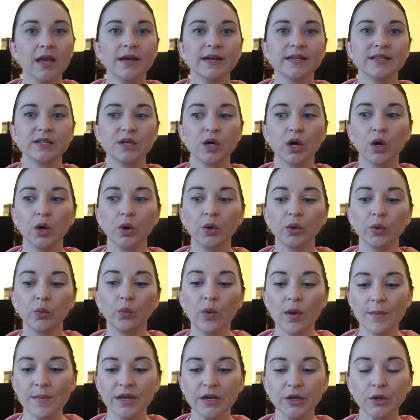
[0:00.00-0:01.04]
So
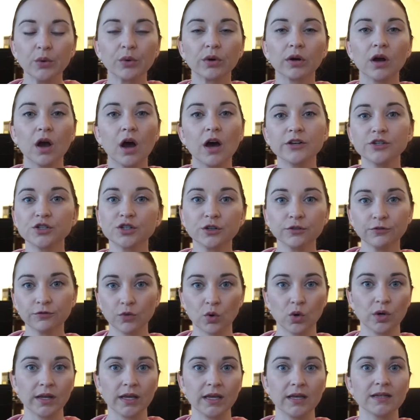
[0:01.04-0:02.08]
women who are under
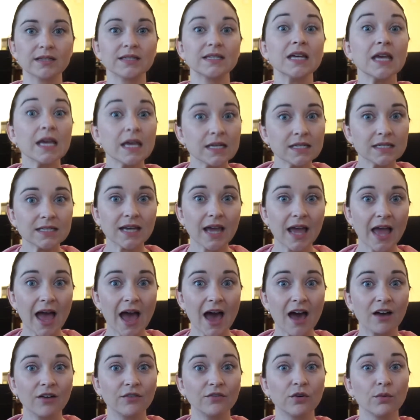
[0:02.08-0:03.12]
40 tend to
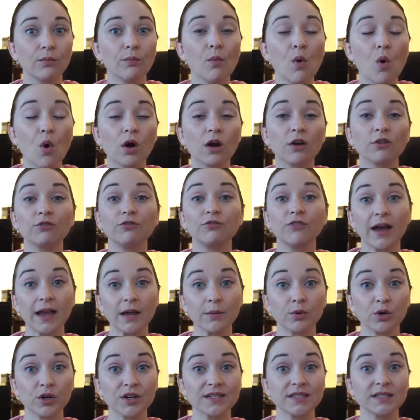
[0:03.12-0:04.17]
have more
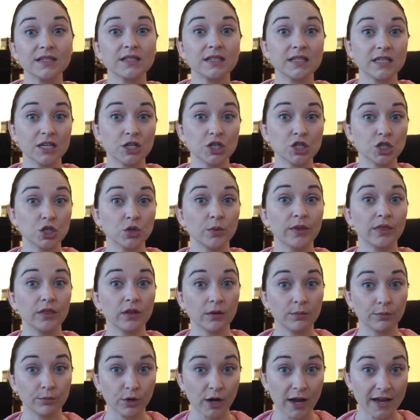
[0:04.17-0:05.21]
fibrous tissue in
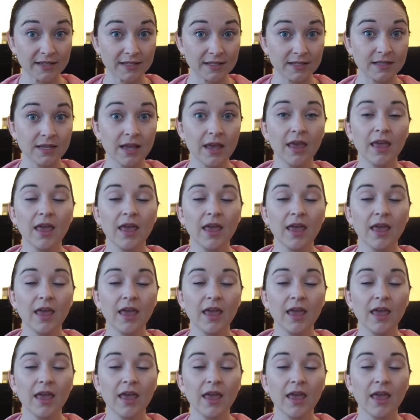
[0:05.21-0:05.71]
their breasts.